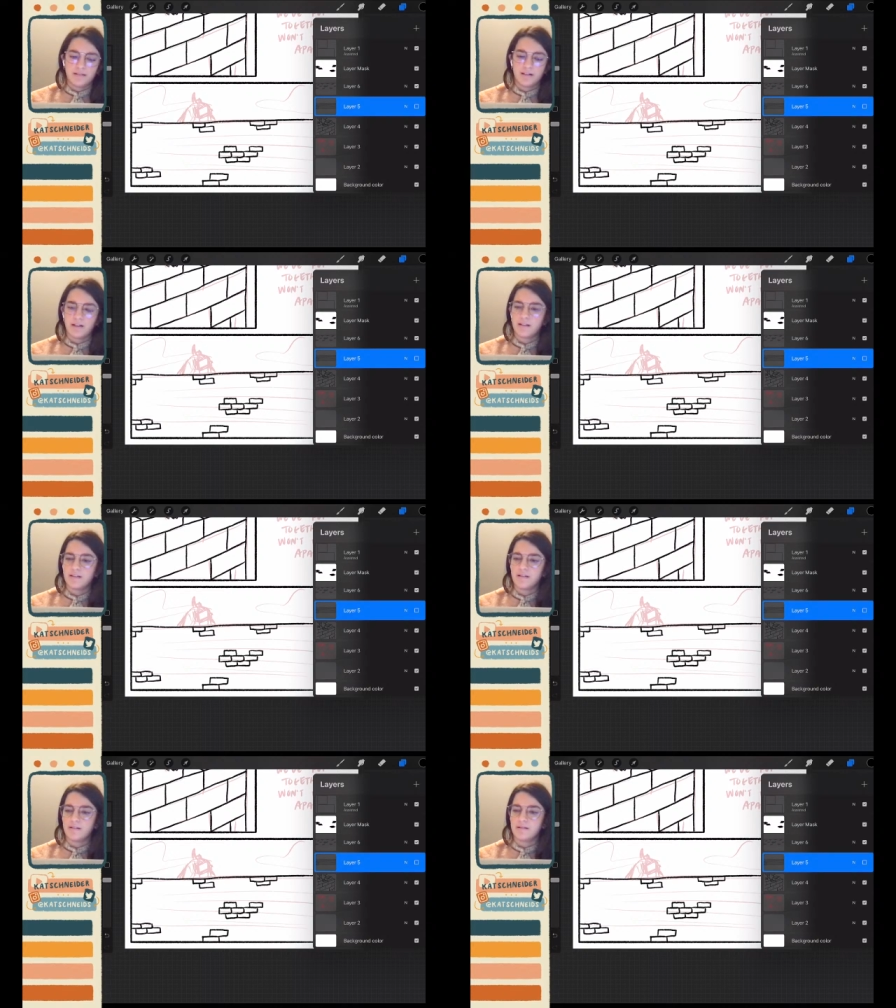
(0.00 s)

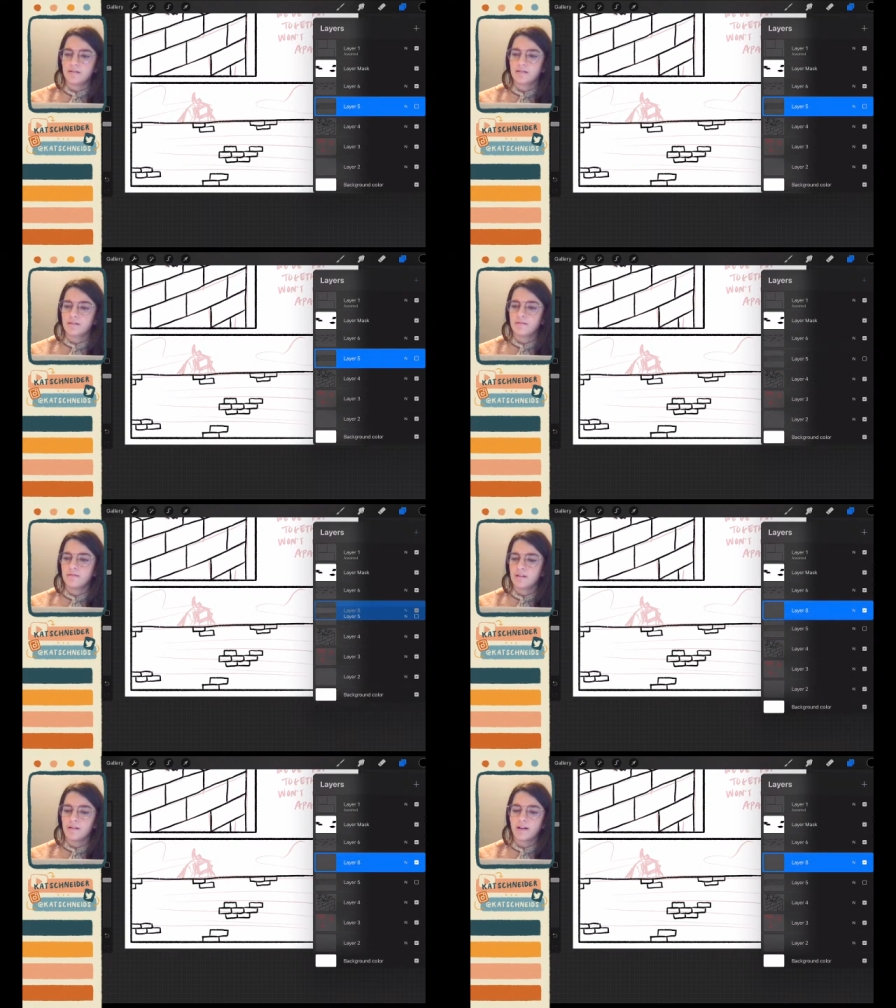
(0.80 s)
kind of
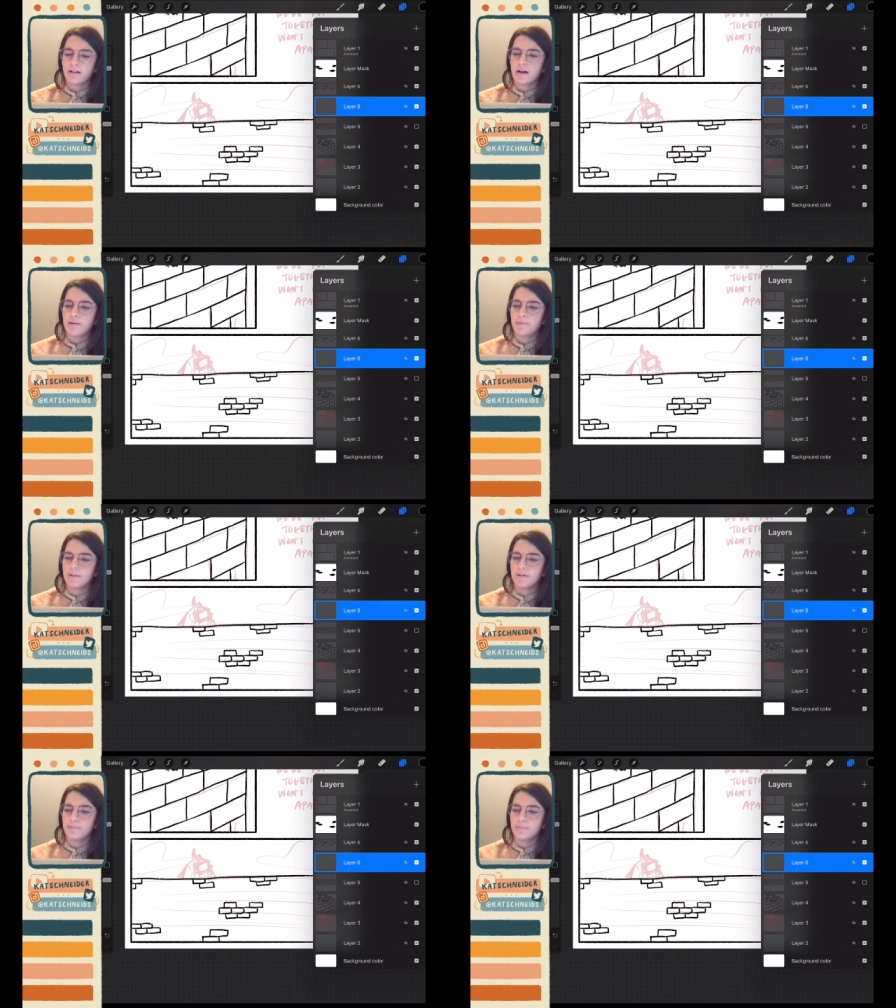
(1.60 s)
not copy
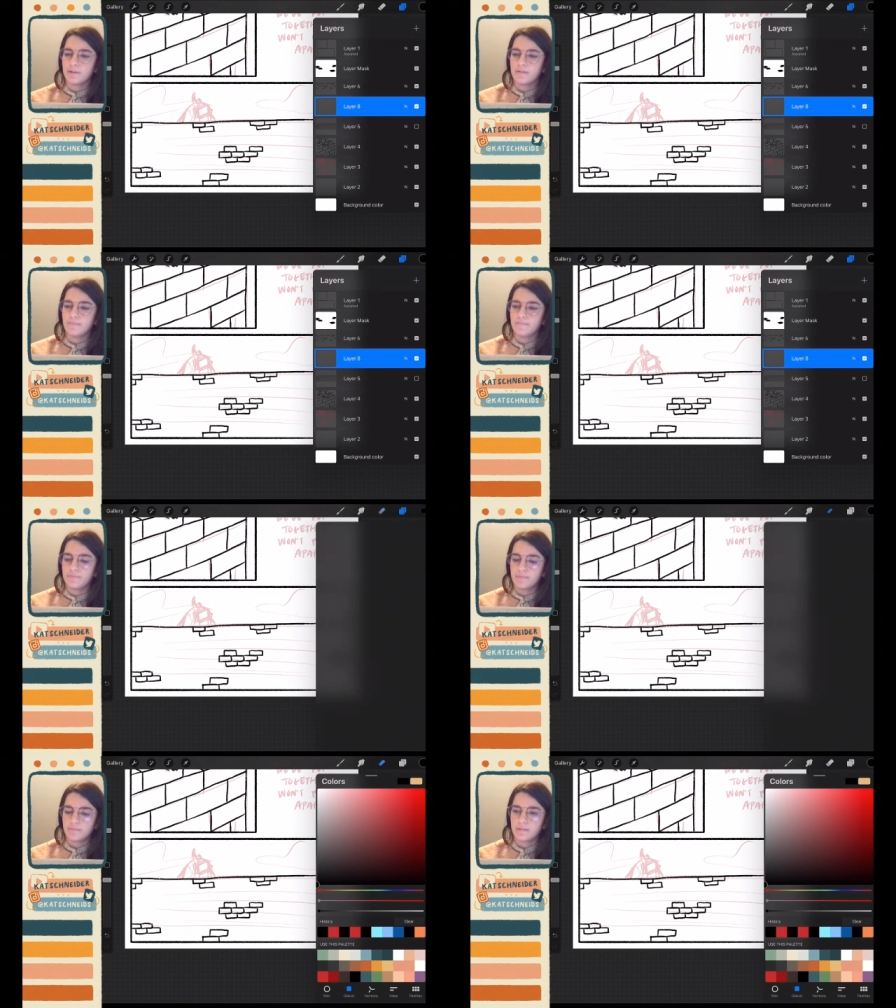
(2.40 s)
them, but
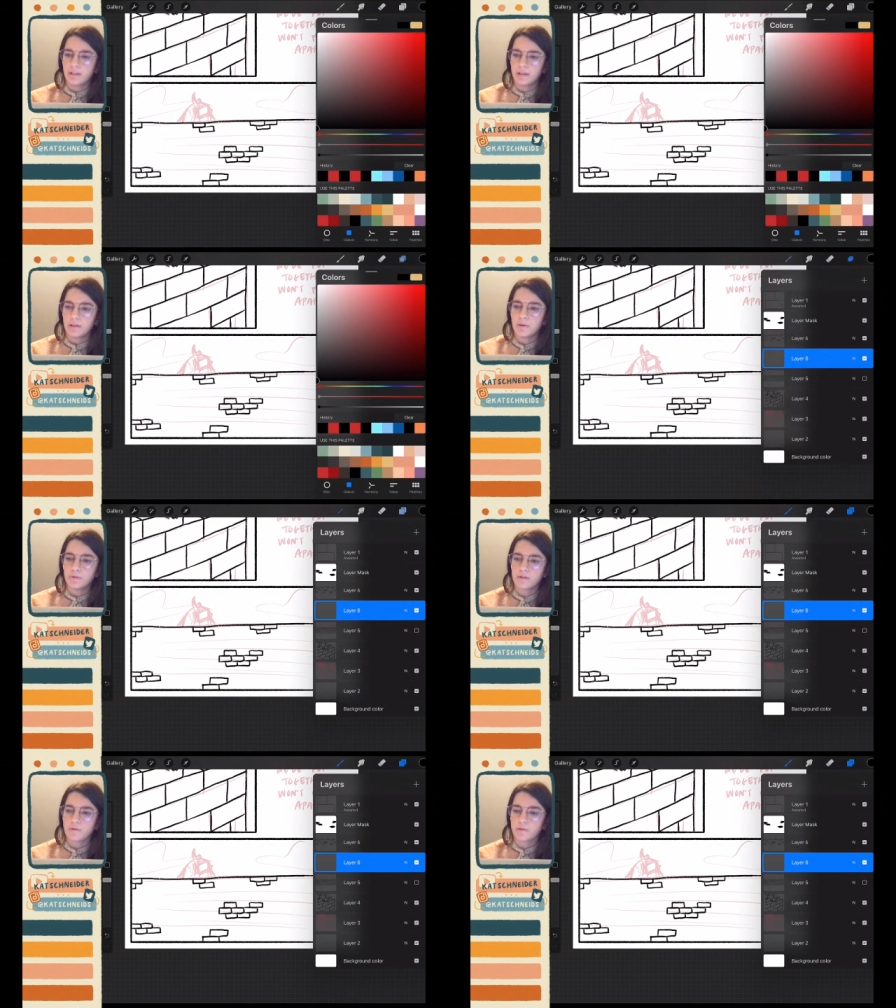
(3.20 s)
like go
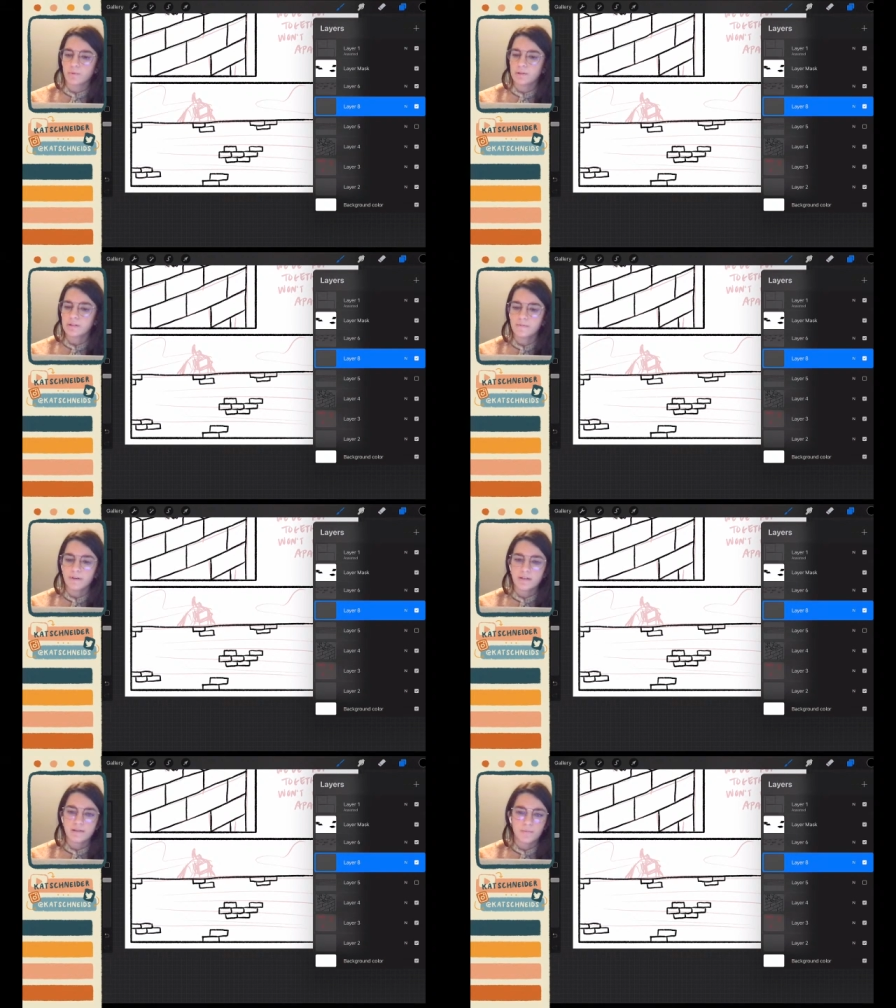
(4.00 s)
to their source and
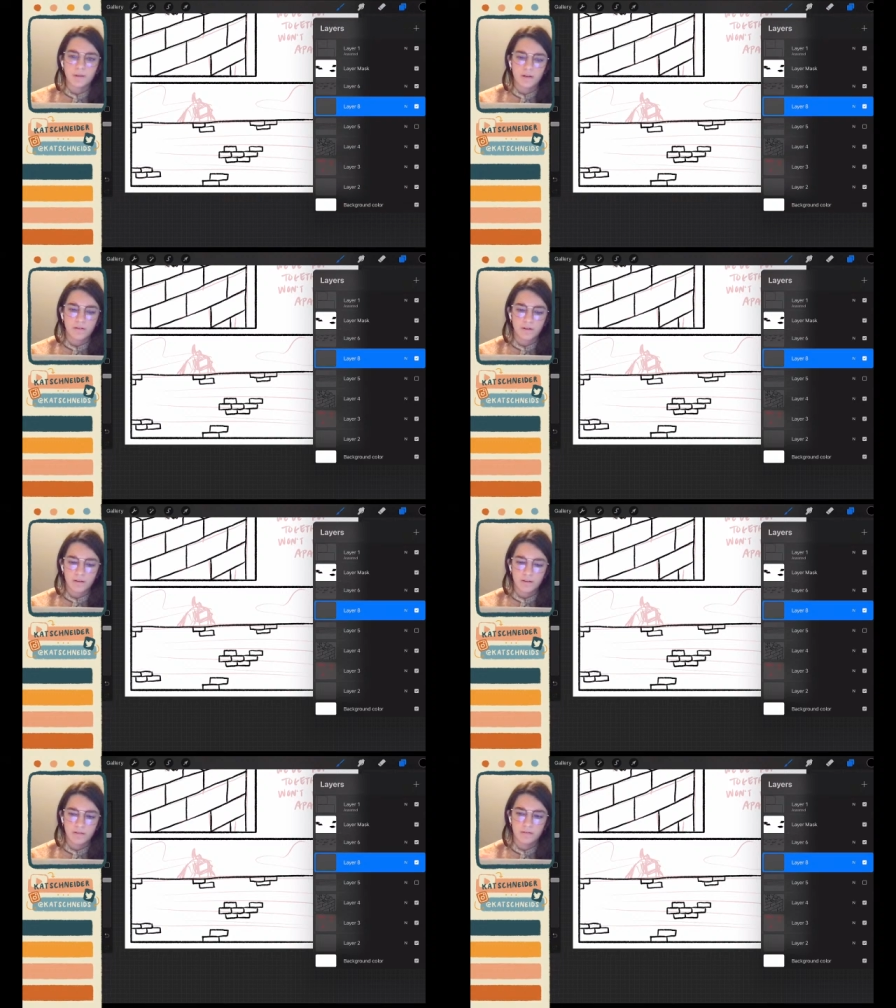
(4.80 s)
find something I
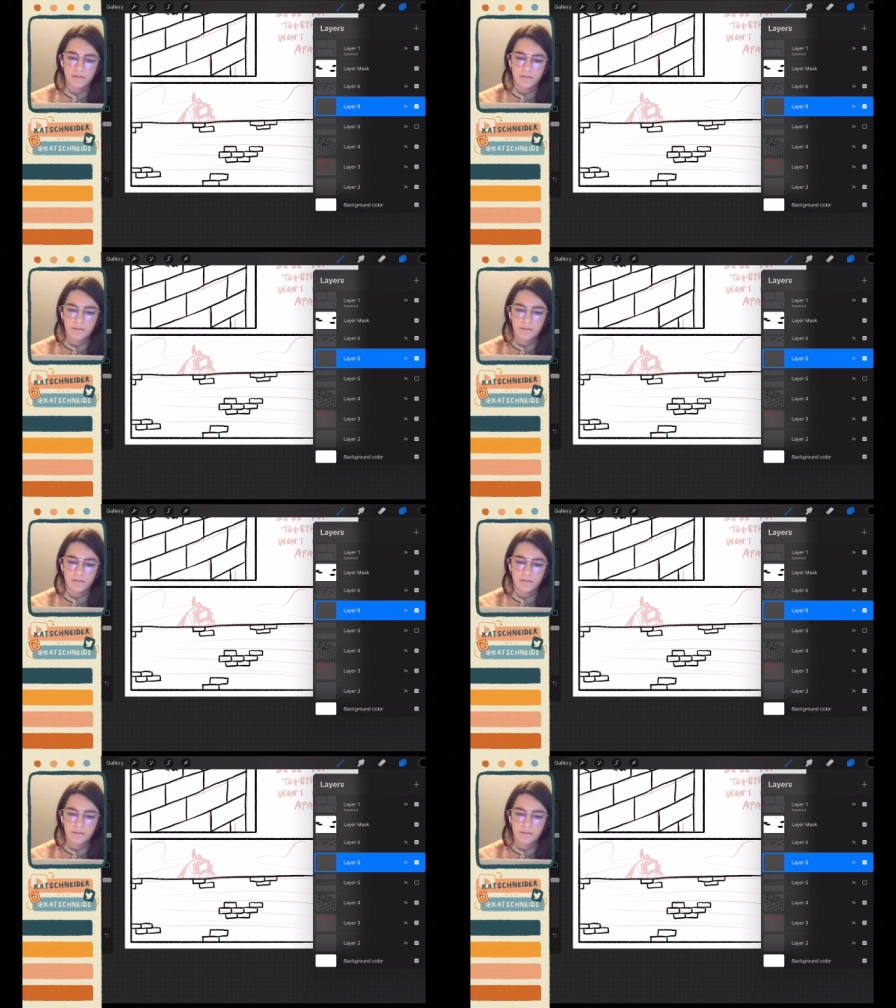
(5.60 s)
like.